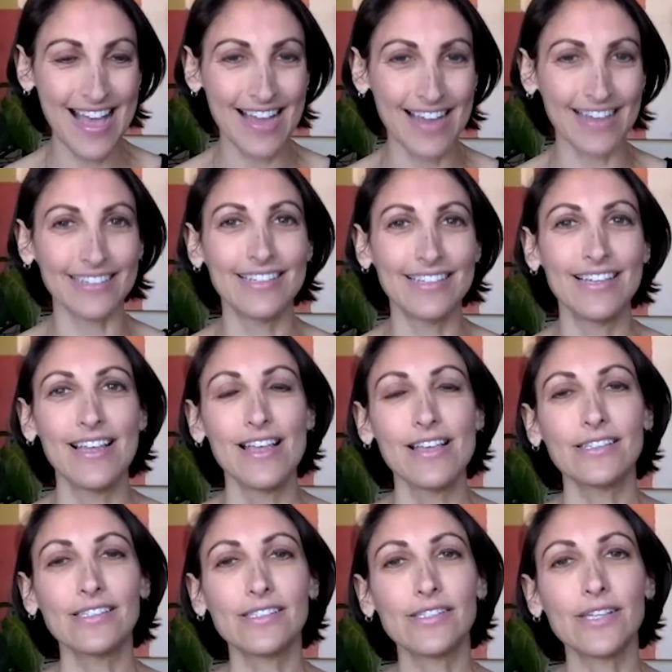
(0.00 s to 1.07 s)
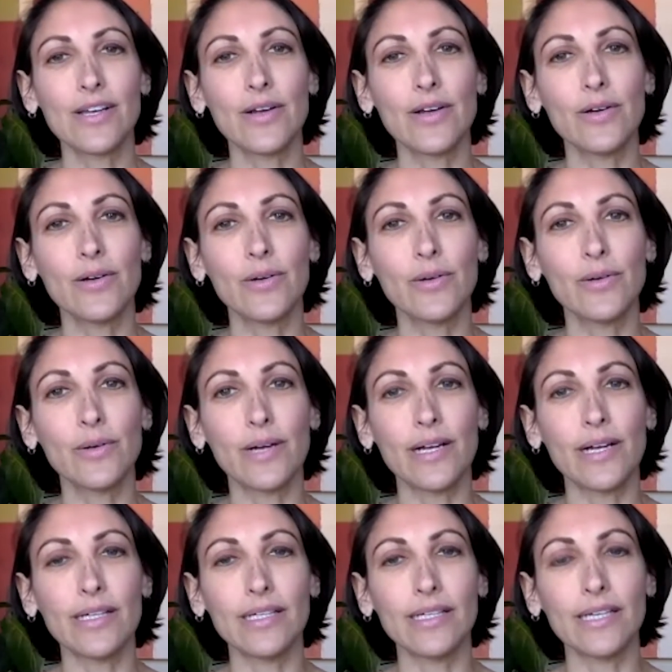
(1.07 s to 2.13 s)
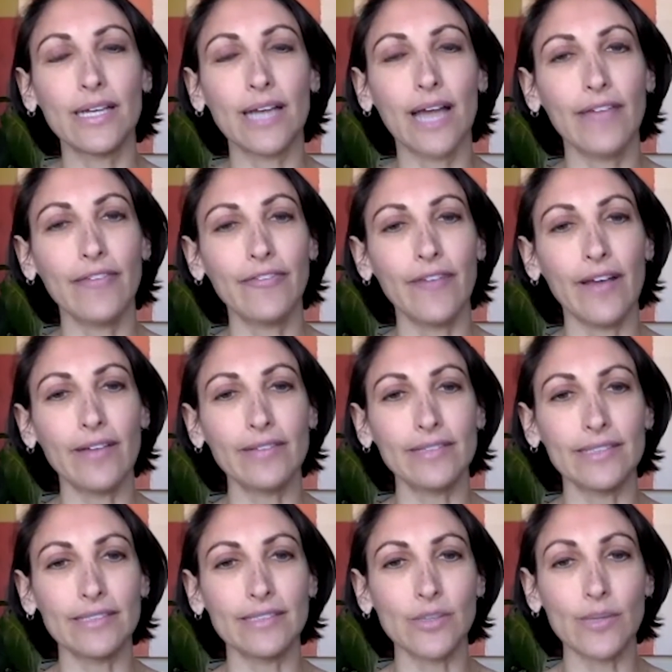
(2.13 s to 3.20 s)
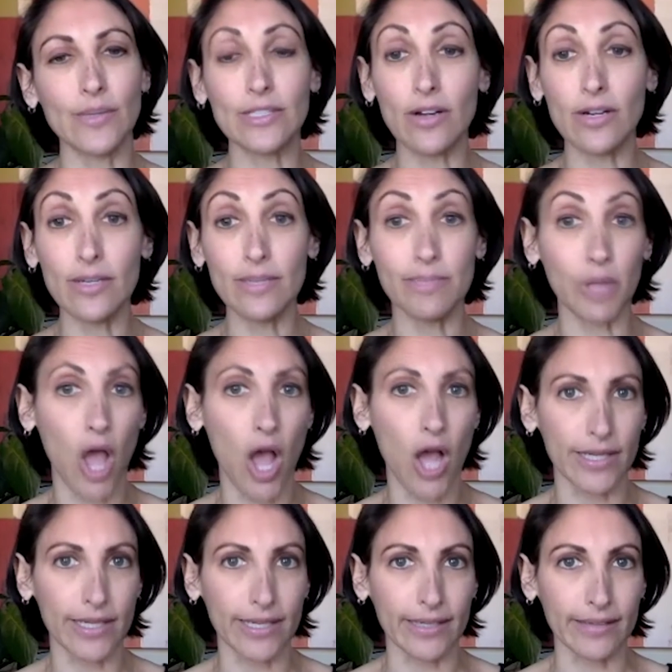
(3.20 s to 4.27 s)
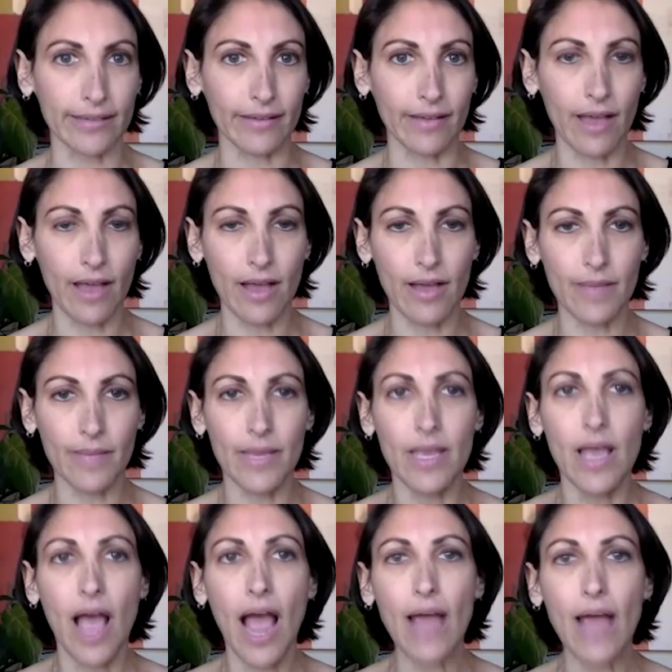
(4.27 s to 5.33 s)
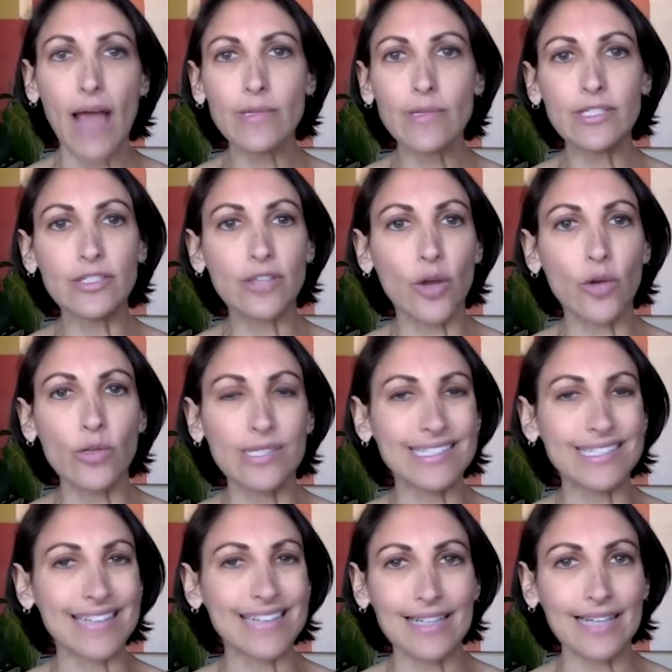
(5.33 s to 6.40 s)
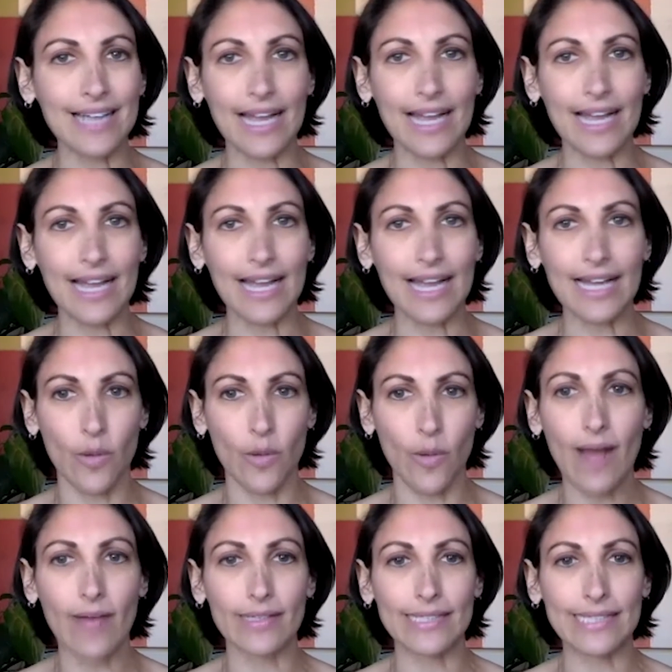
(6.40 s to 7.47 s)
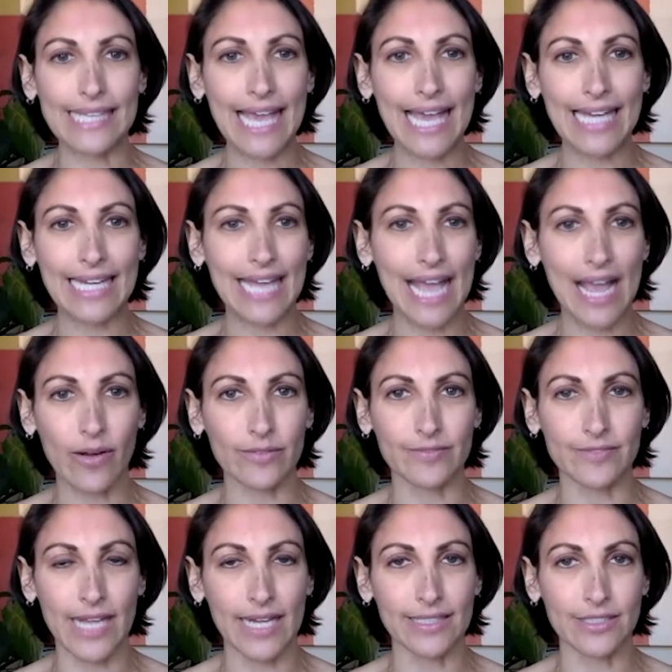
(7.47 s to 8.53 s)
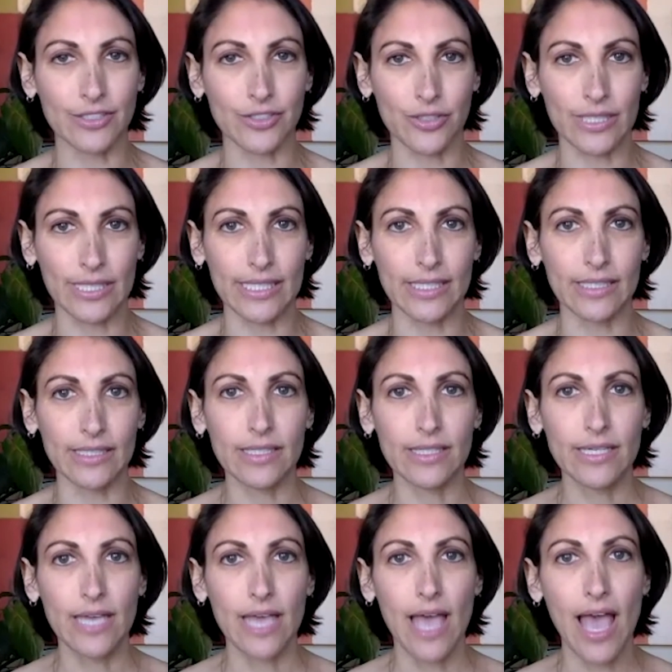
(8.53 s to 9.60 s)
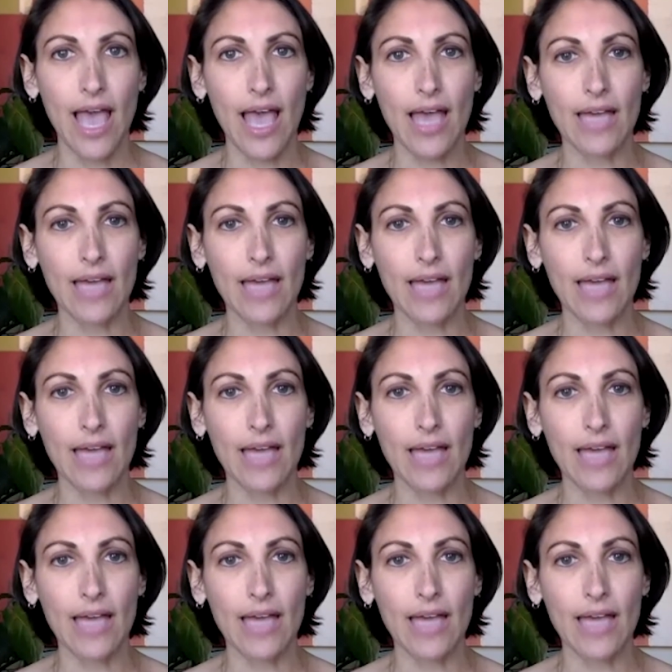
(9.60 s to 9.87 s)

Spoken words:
Yeah. So so I started blogging. I was so stuck. I didn't know how to get out of dentistry.